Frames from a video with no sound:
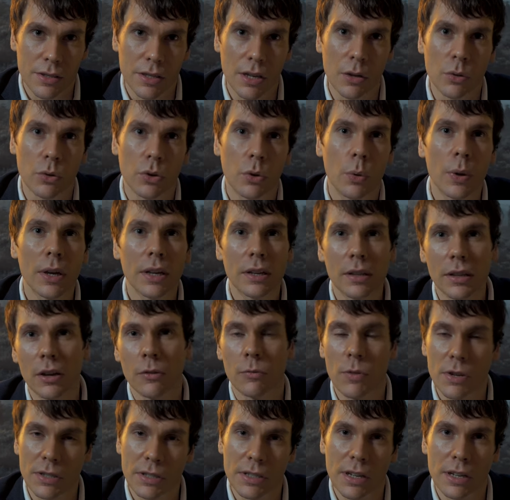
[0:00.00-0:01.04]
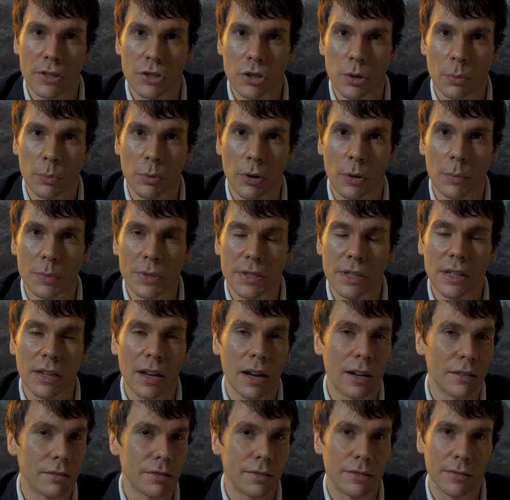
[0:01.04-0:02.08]
So quickly on residential property,
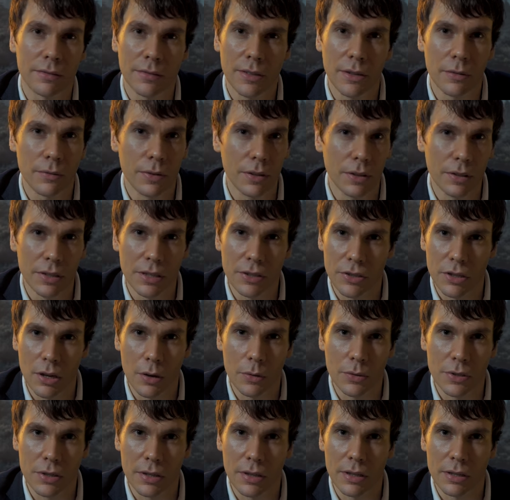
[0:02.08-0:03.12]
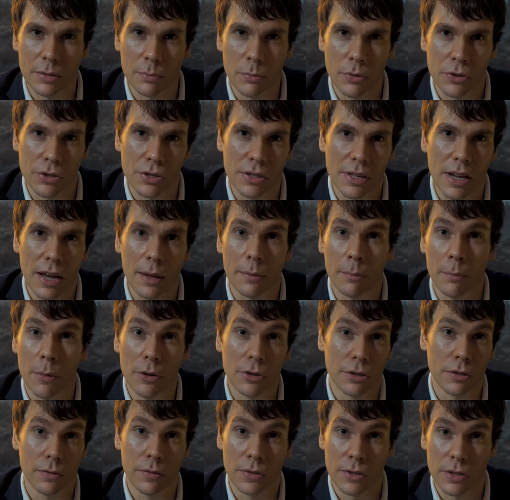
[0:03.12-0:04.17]
I don't feel the need to go into this much depth.
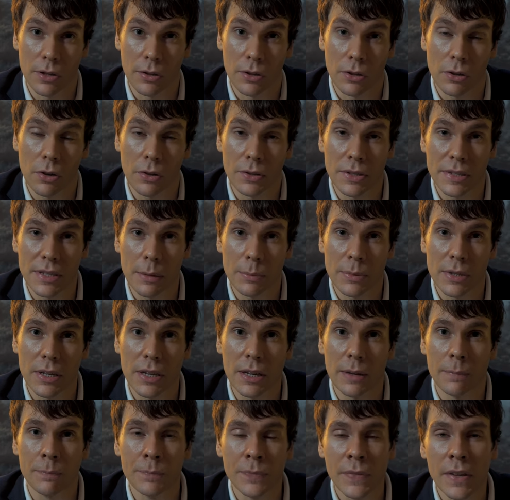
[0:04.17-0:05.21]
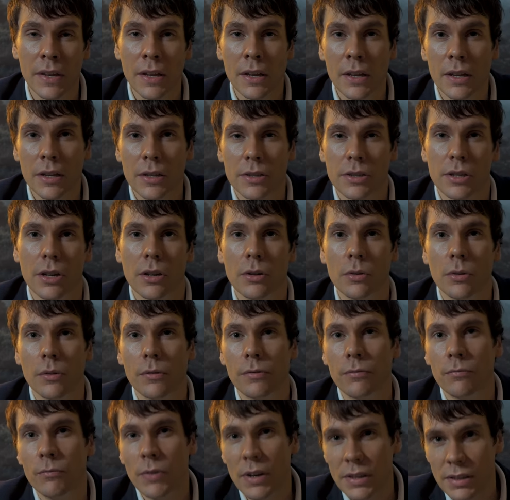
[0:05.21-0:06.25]
Most of us know the concept here. So
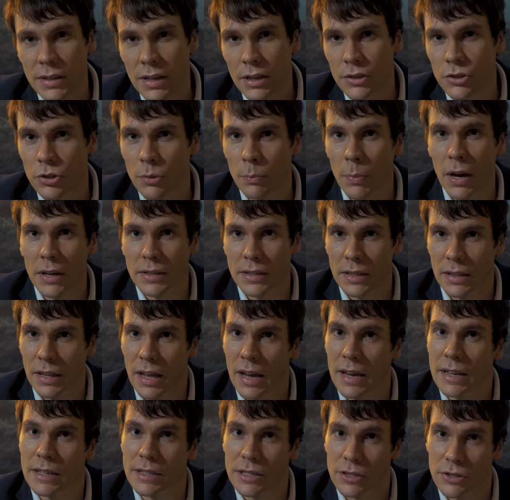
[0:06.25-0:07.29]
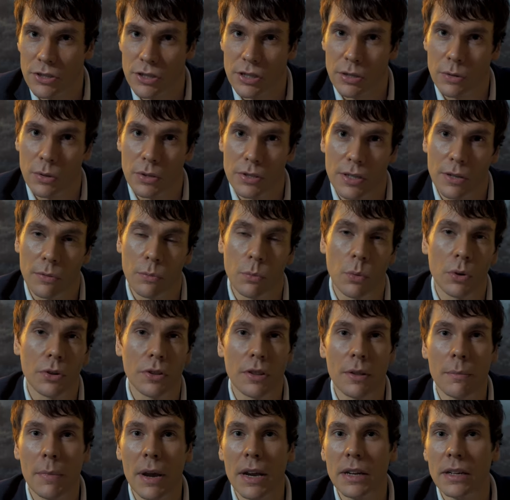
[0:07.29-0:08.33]
residential buy-to-let is intuitive. One
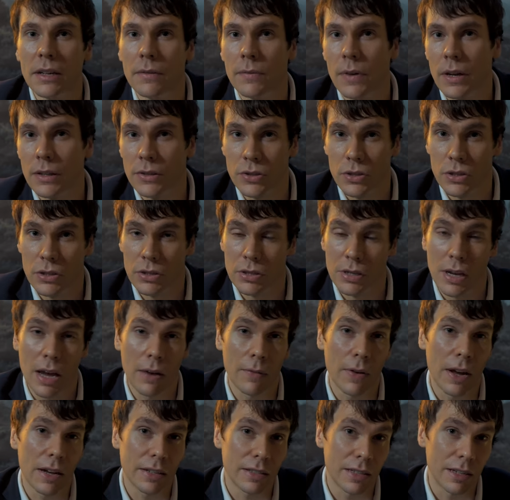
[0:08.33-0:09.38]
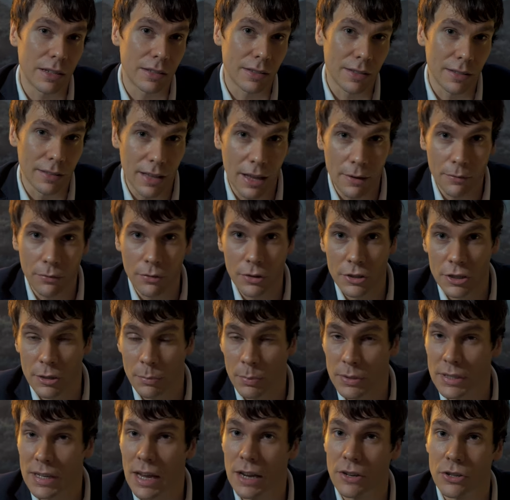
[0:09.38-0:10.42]
of the main advantages, you have access to leverage
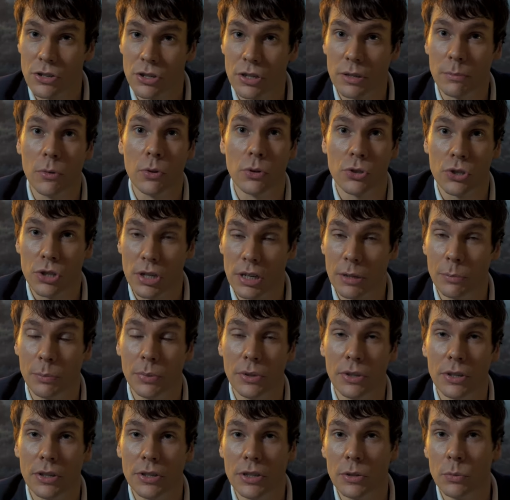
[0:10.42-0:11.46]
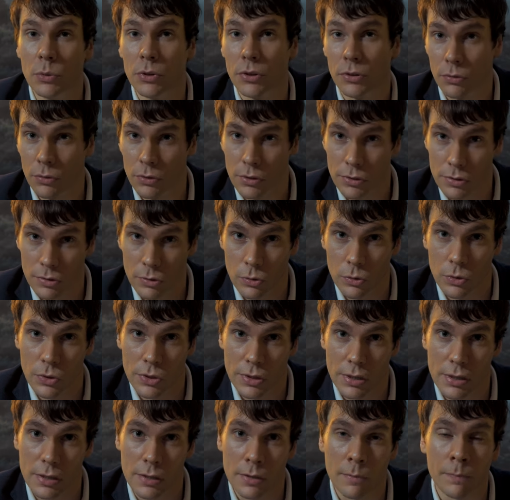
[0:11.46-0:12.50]
potentially more cheaply than you would through other
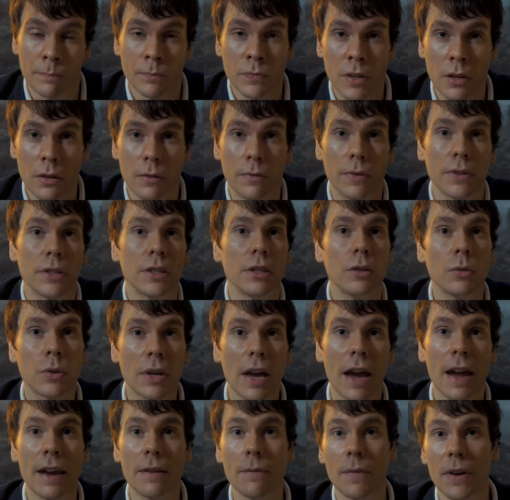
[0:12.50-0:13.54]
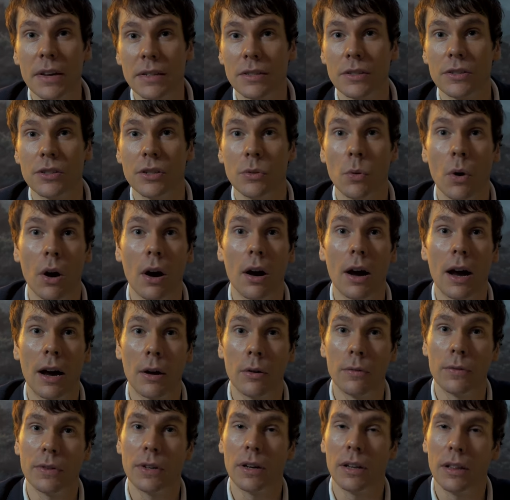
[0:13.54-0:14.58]
sources. For UK investors, you are,
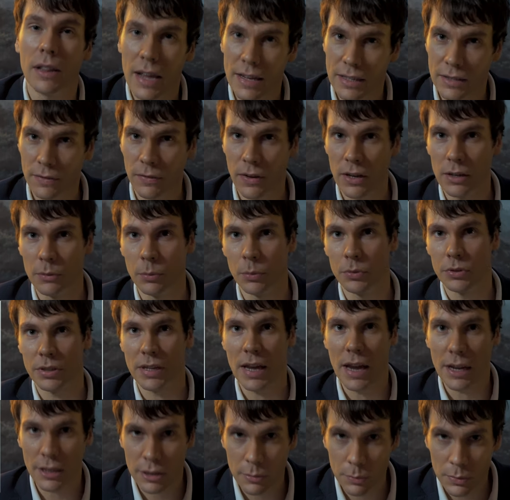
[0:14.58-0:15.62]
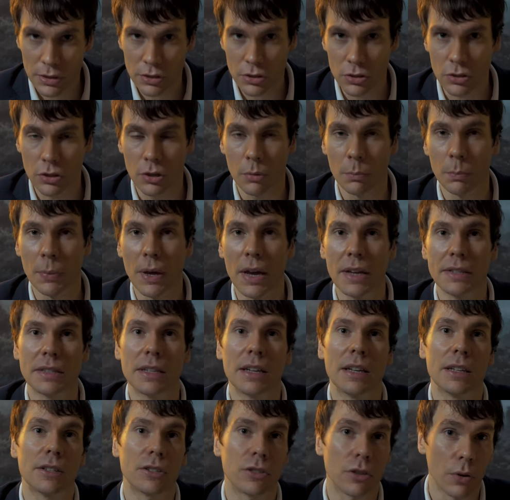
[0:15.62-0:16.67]
however, in a less favourable tax position compared
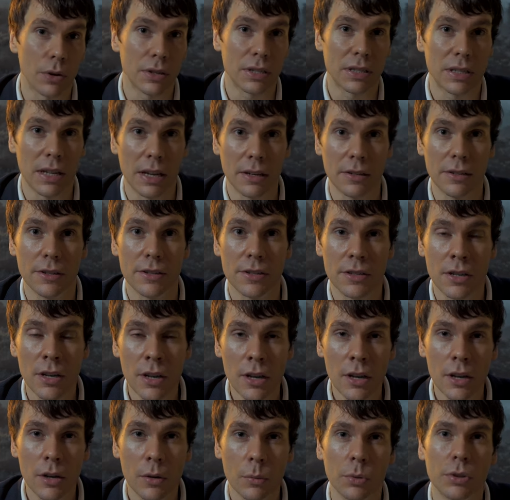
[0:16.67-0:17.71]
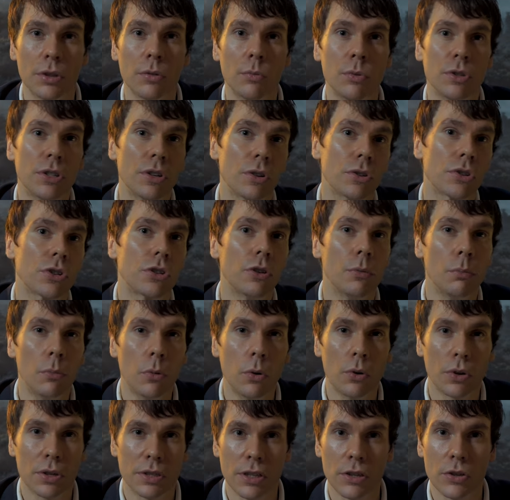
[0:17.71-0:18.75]
to historic standards, with the reduction of
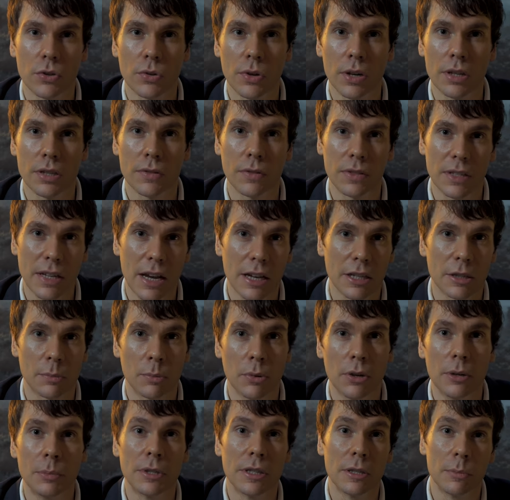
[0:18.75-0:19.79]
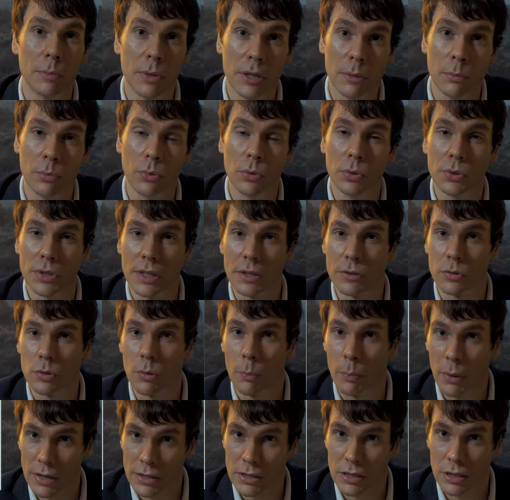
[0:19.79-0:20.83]
mortgage interest for tax purposes being brought down to a
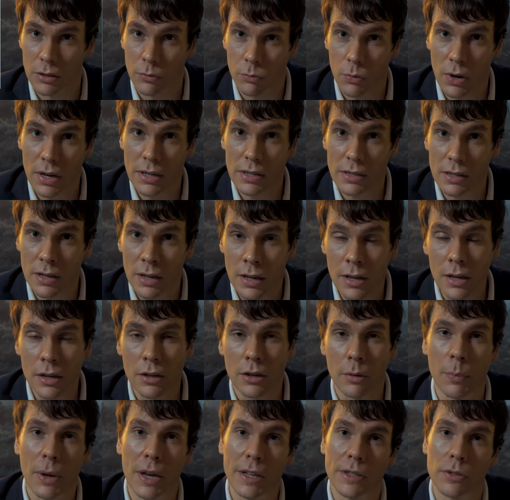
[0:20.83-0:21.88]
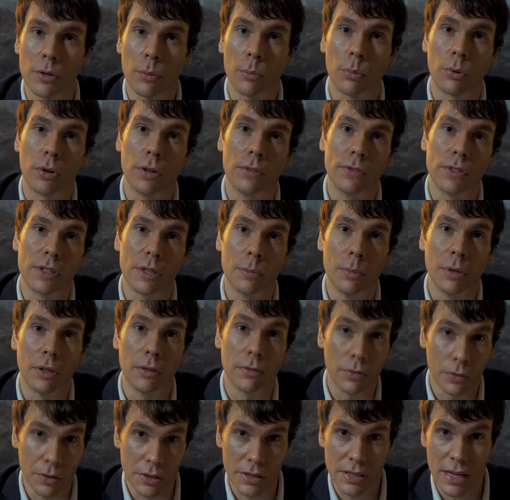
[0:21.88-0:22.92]
basic rate compared to it previously being
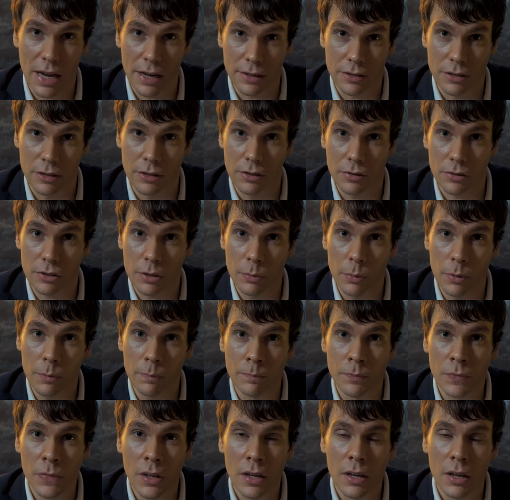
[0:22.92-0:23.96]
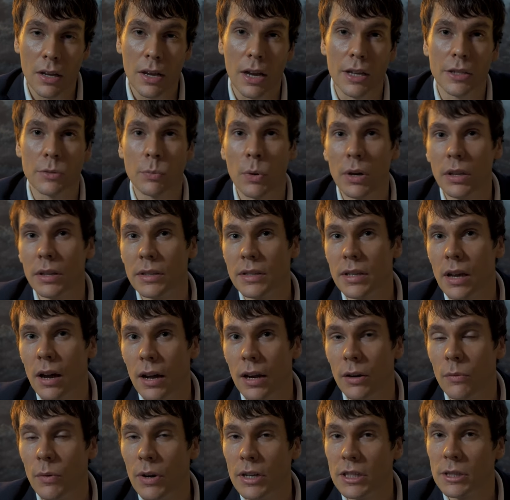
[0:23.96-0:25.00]
fully tax deductible, as well as
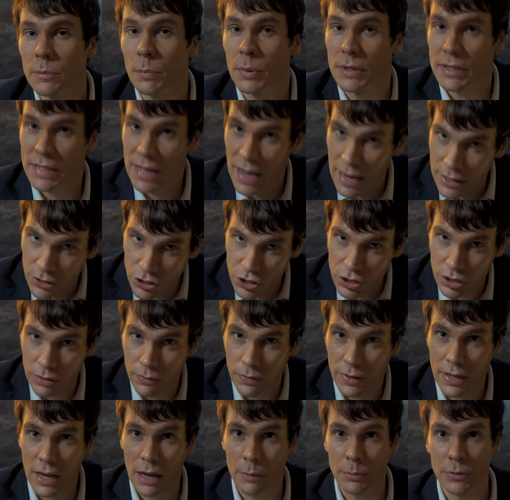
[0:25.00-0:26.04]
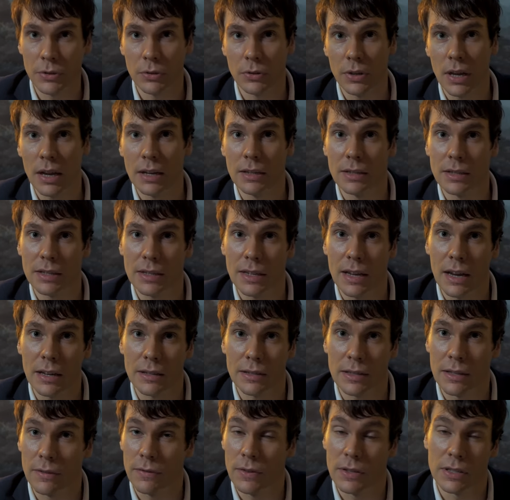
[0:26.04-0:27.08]
higher rates potentially for capital gains
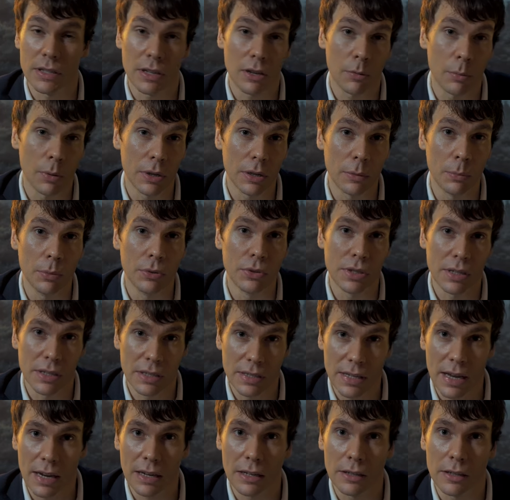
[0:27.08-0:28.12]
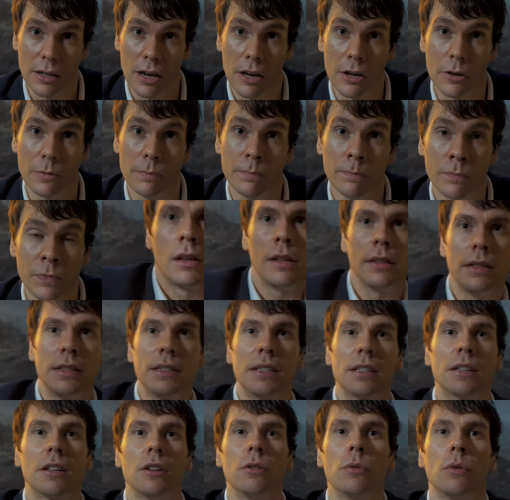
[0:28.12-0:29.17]
tax if it's applicable to your second home.
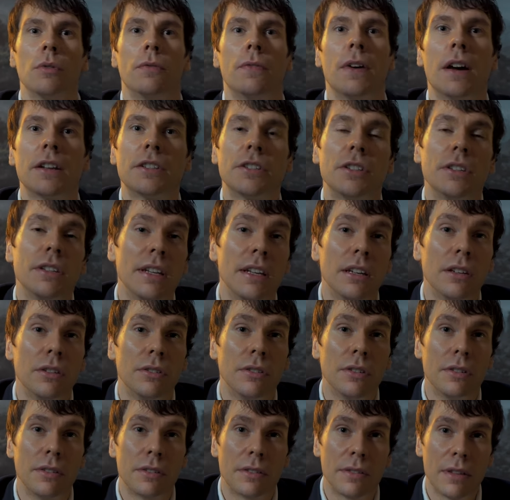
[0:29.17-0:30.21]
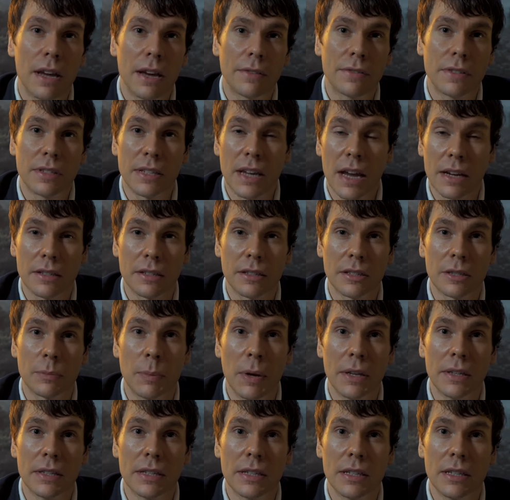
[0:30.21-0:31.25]
This is going to affect your yield and after tax and
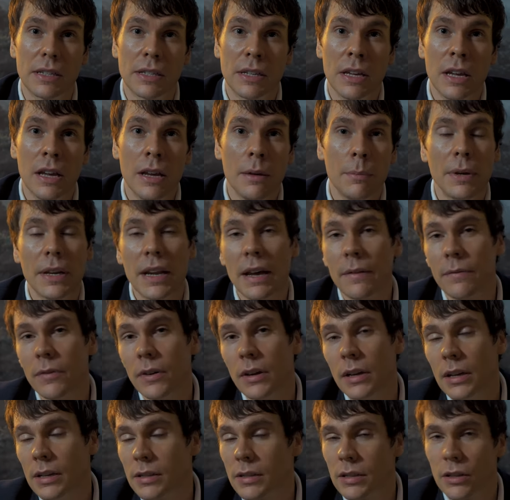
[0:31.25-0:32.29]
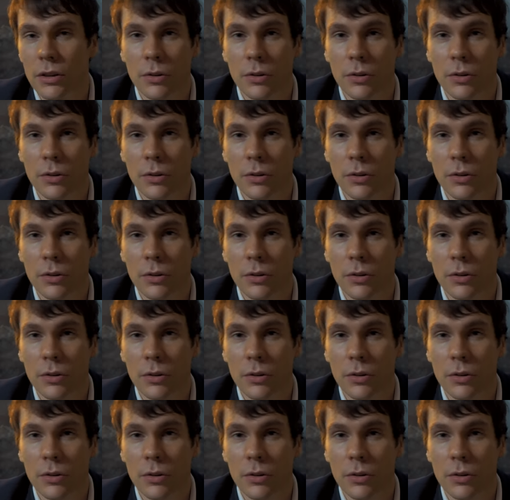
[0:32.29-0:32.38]
expenses, but ever, it's